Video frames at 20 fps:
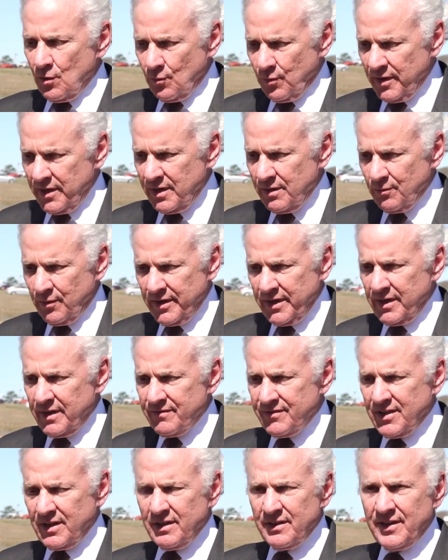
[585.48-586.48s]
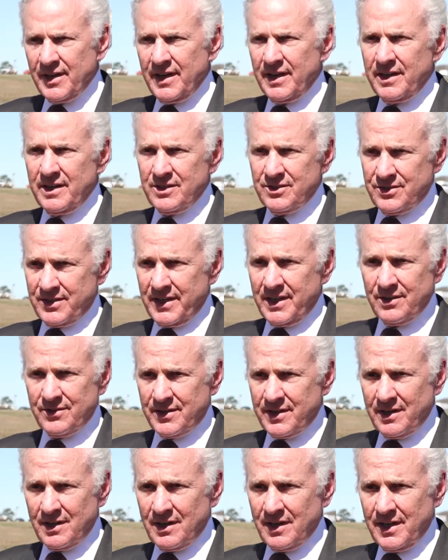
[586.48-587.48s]
we, we have done that in South
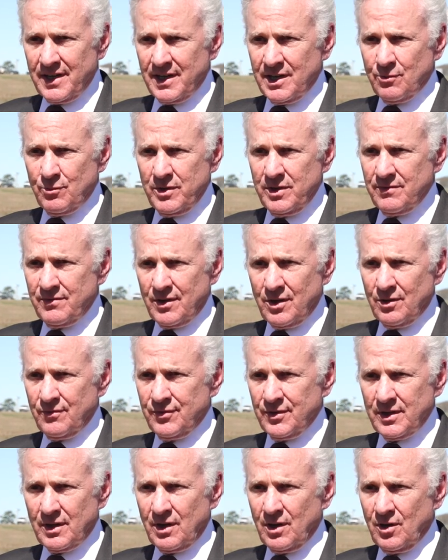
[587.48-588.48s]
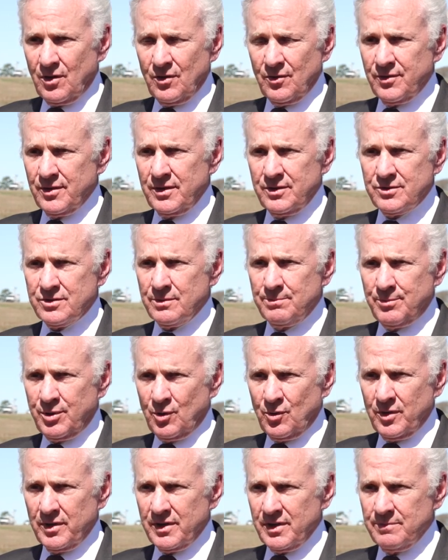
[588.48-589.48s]
Carolina. We've offered all the
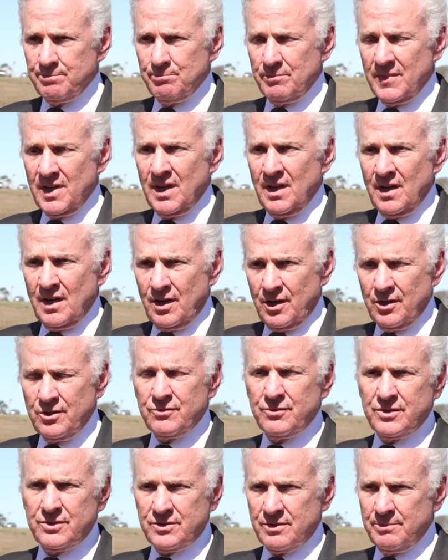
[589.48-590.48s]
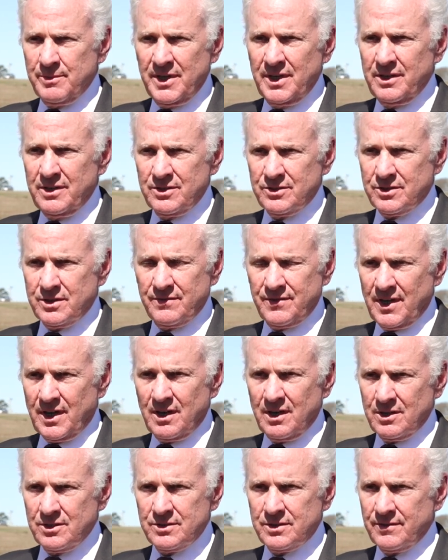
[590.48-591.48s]
support. Hundreds of millions of
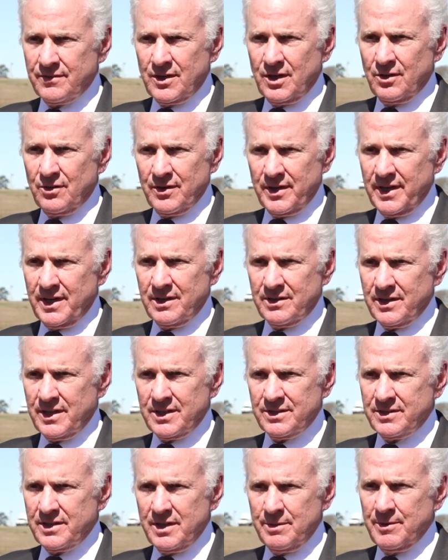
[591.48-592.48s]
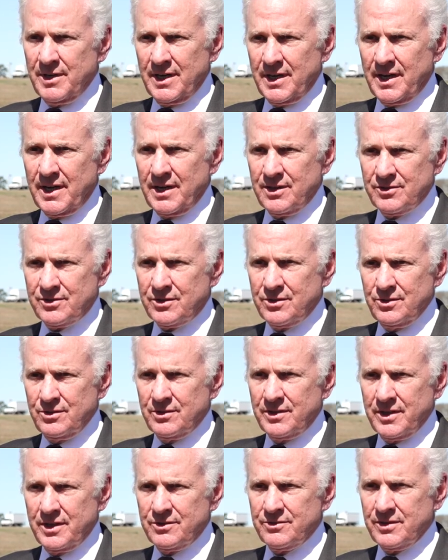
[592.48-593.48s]
dollars have gone out to our 79
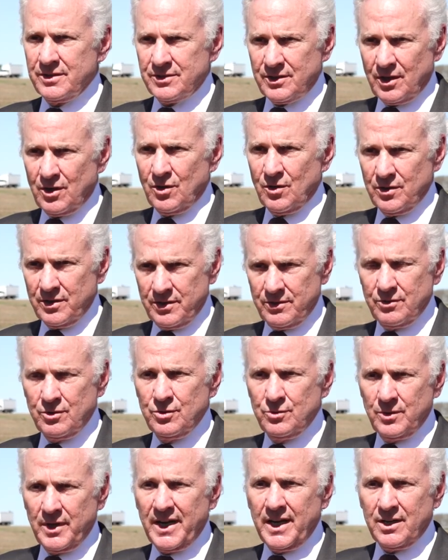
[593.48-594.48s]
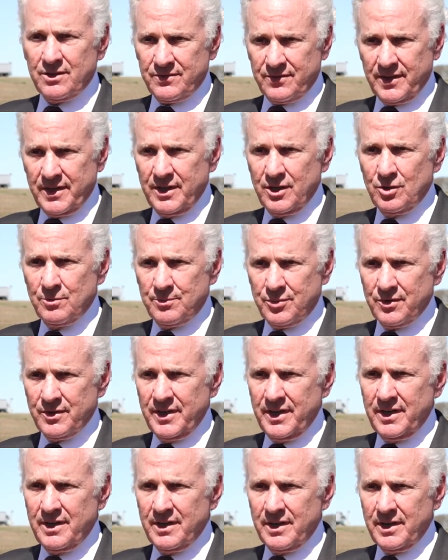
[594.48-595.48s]
school districts, all that, who asked for help or
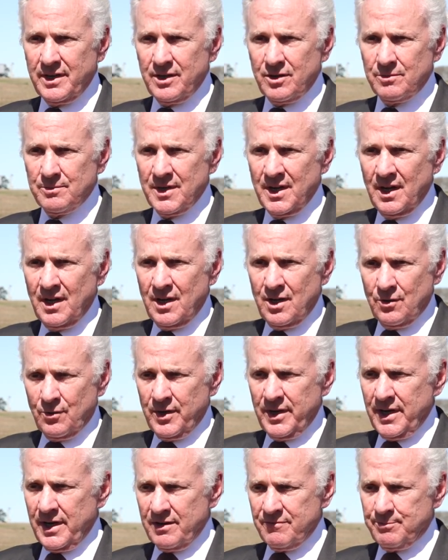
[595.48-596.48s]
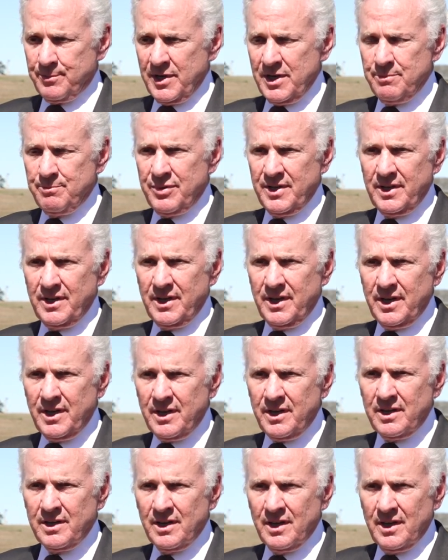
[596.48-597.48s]
needed help. We have
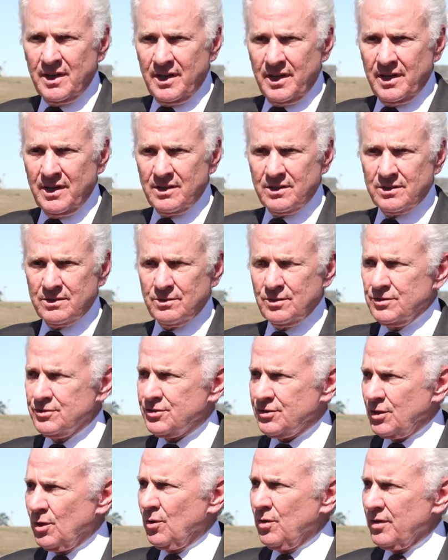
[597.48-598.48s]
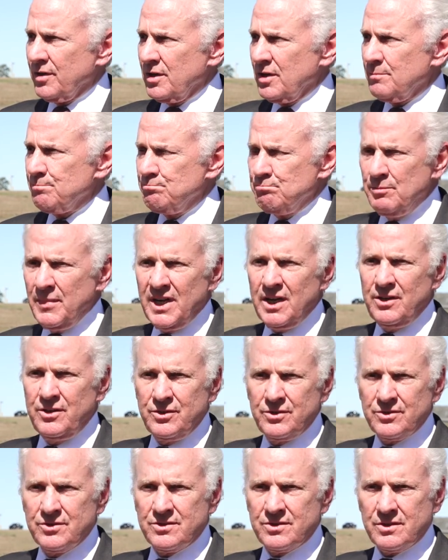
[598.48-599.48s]
PPE you know, stored up,
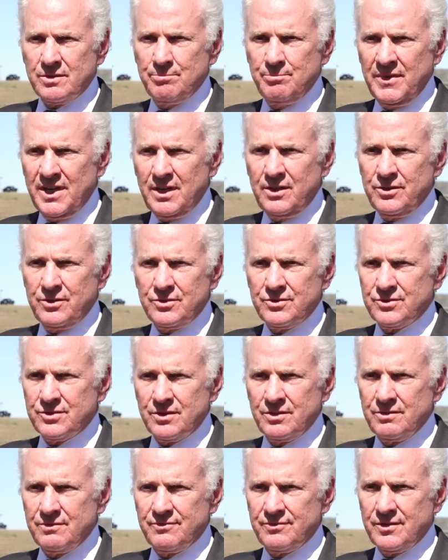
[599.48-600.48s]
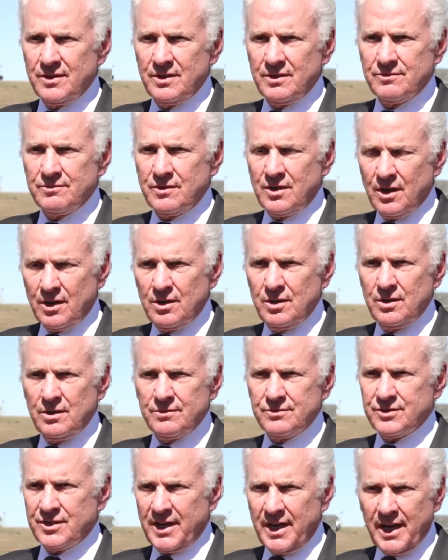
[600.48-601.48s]
millions, millions of, of
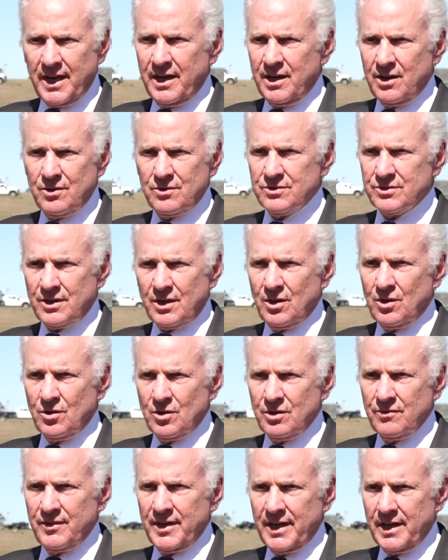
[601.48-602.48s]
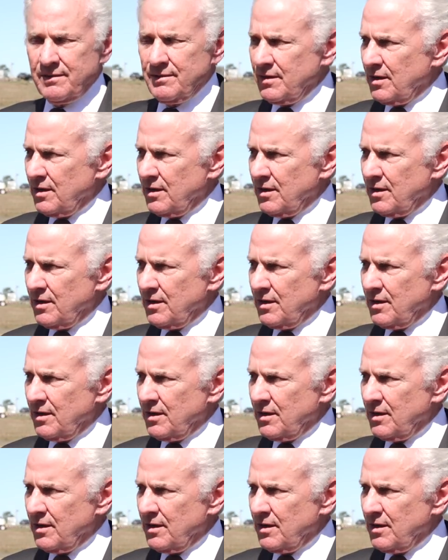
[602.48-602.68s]
gloves, gowns, all of that